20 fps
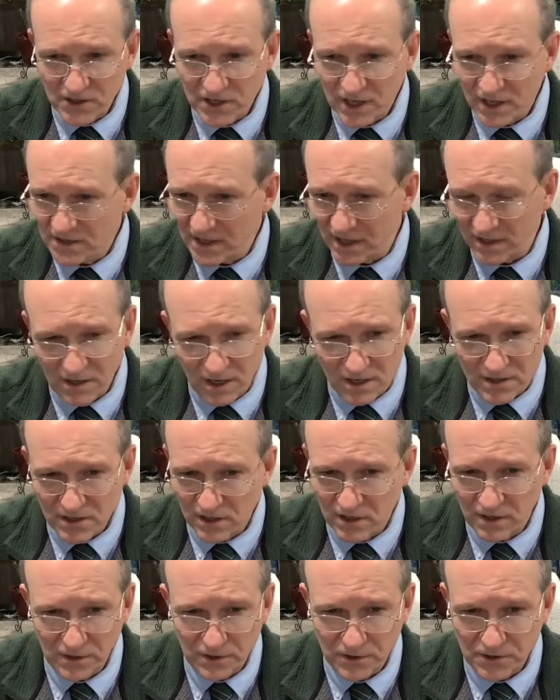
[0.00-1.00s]
that says that
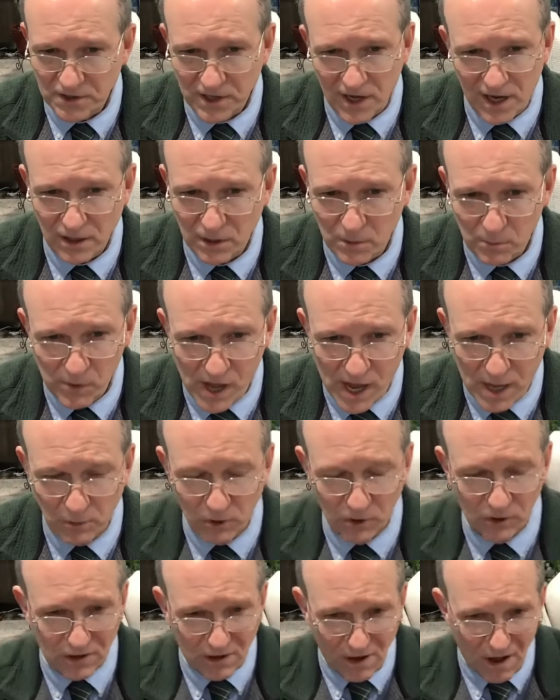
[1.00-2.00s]
doesn't understand the
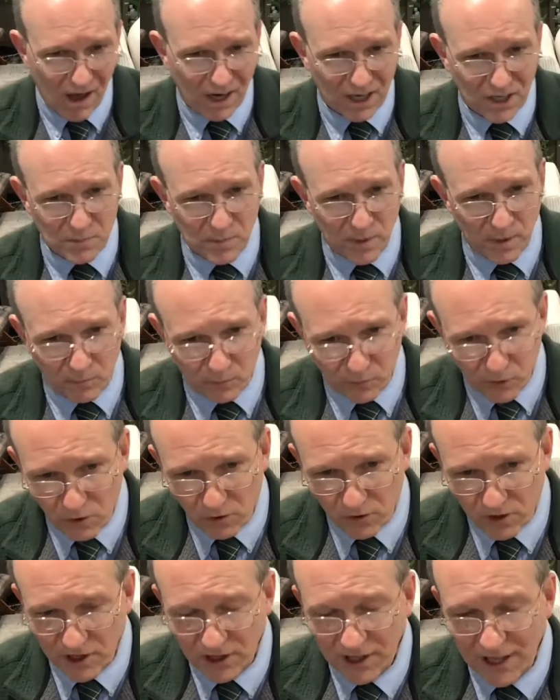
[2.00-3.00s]
Bible. God has been
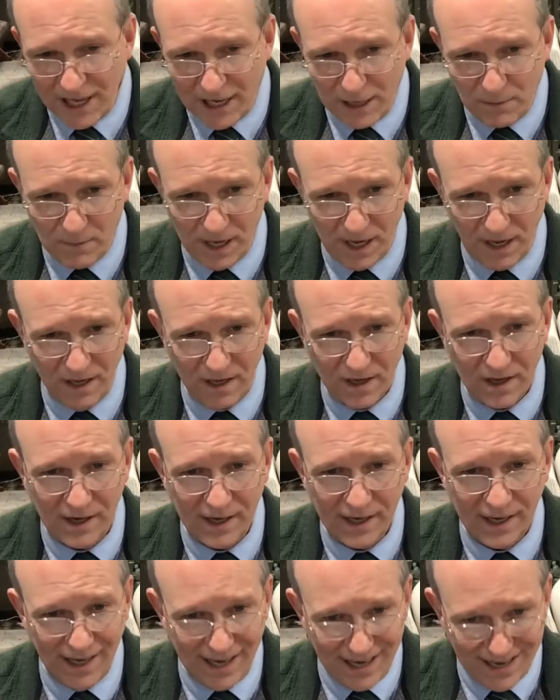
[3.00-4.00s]
proclaiming
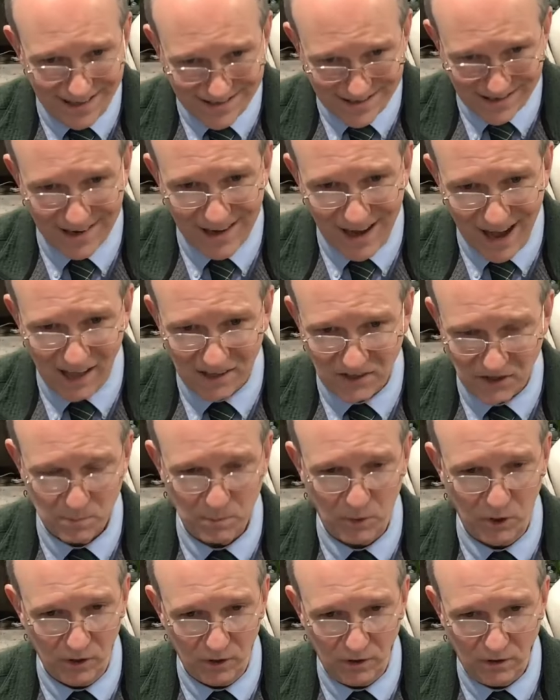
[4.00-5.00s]
his
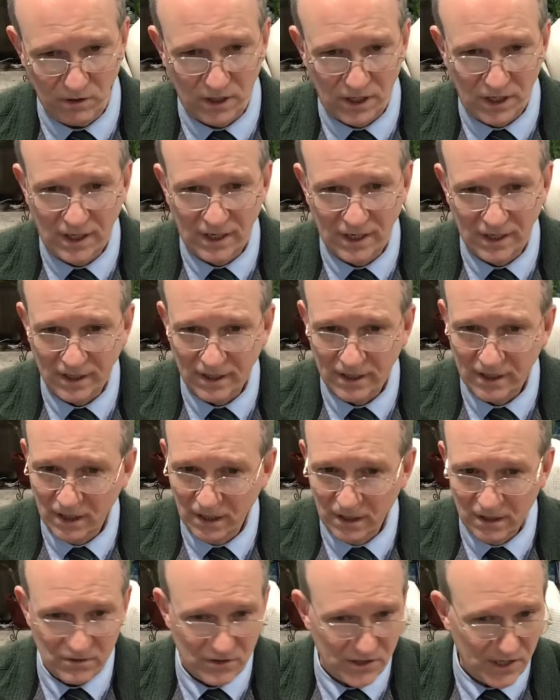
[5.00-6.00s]
gospel
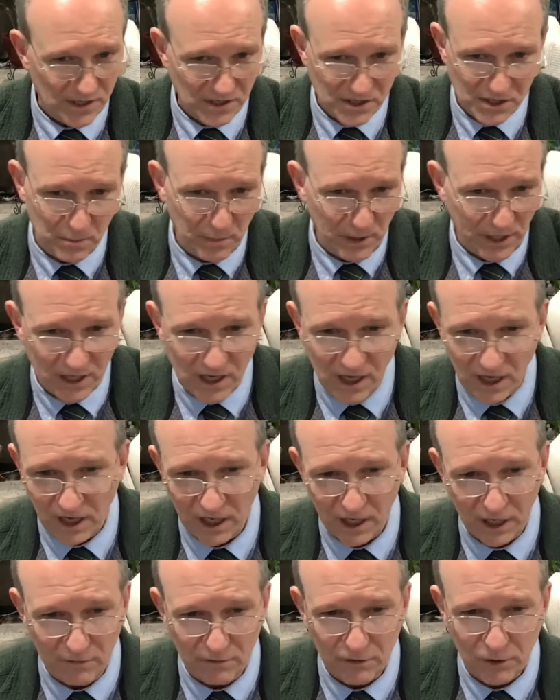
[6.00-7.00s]
since the
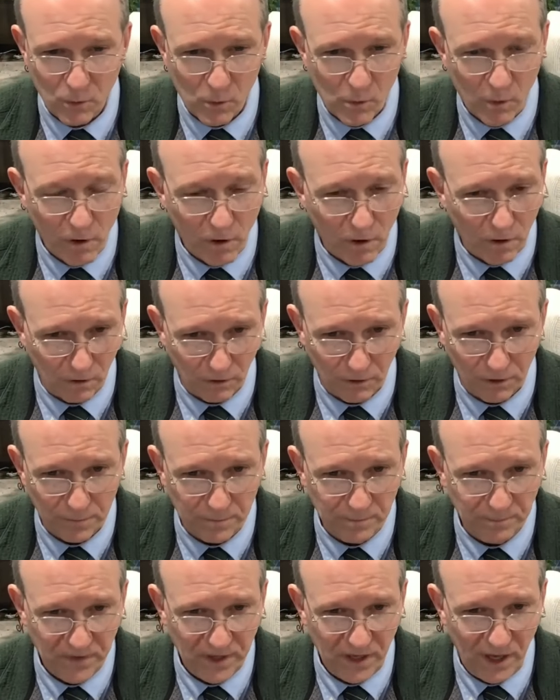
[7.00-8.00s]
beginning of the world,
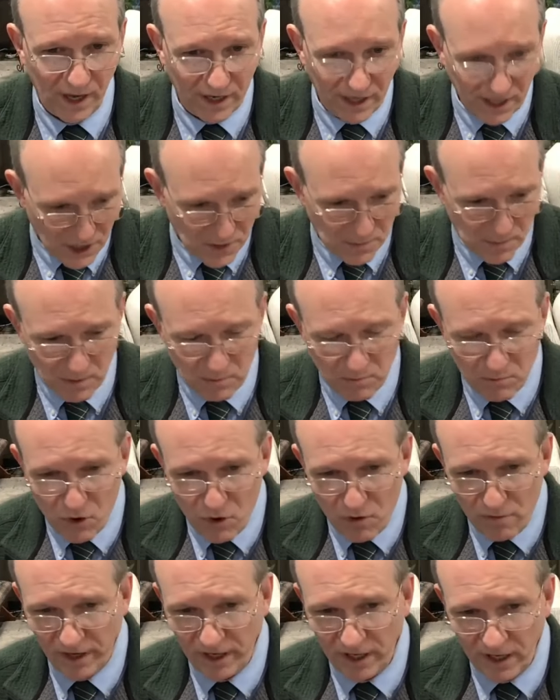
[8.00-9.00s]
and he's been
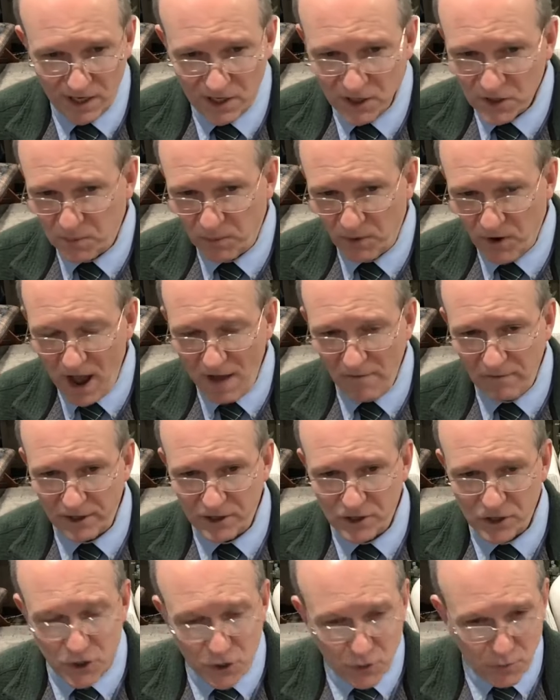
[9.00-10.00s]
moving his
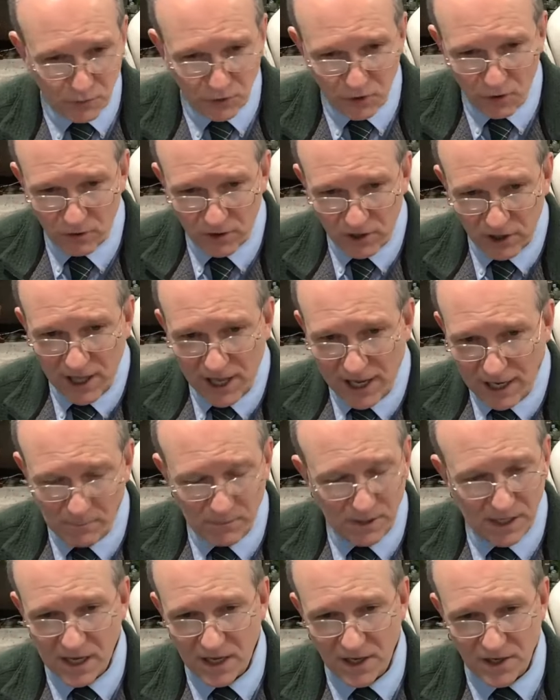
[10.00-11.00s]
prophets to
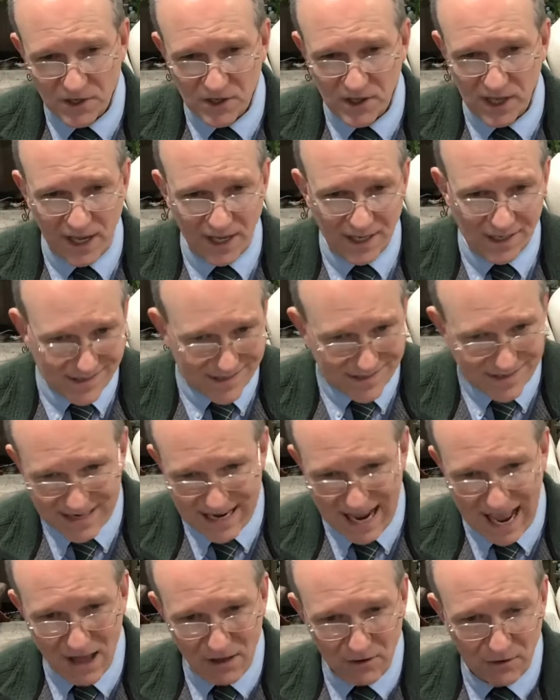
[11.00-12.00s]
proclaim these things
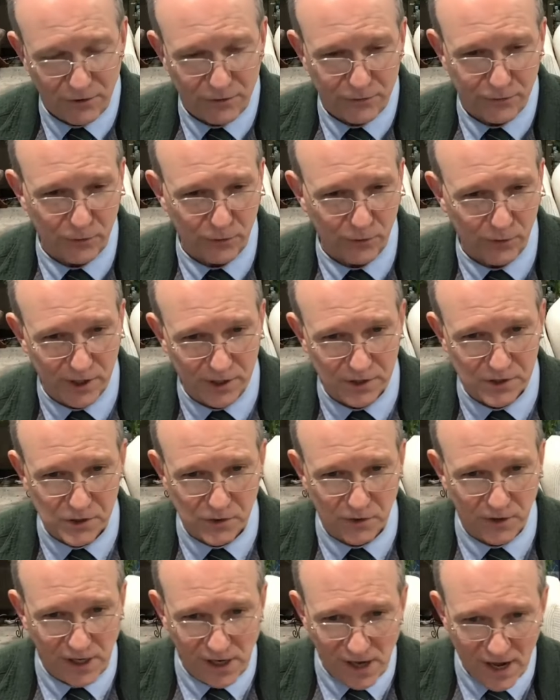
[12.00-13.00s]
down through
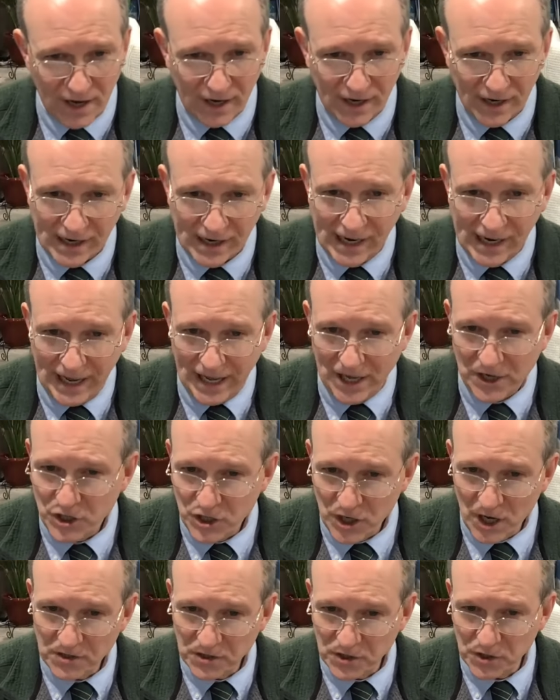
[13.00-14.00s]
history. It
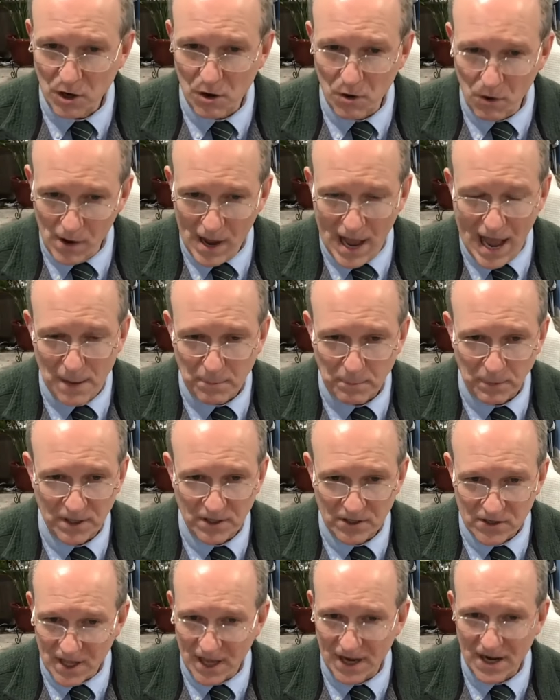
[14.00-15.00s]
just so
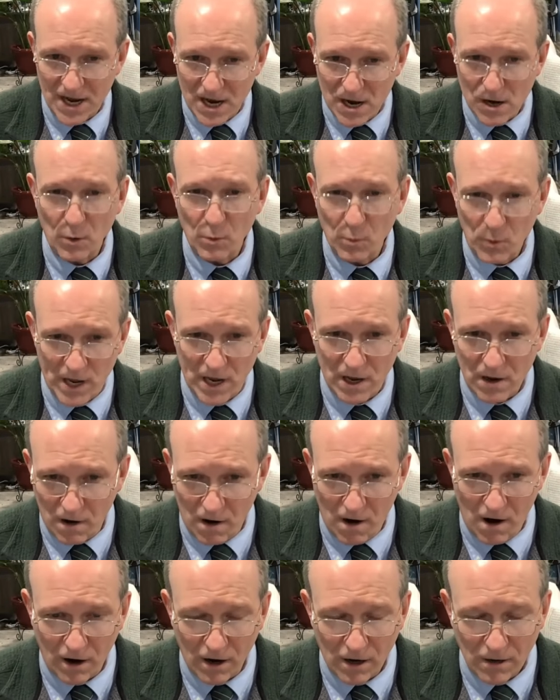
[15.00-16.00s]
happens that here we
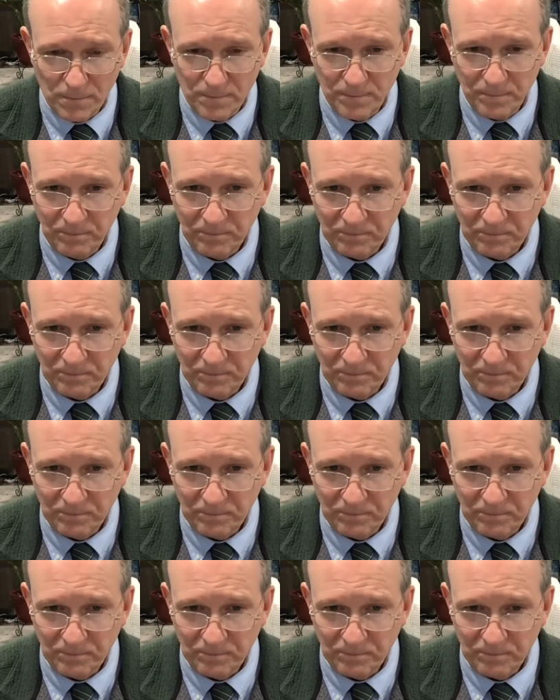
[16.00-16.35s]
are,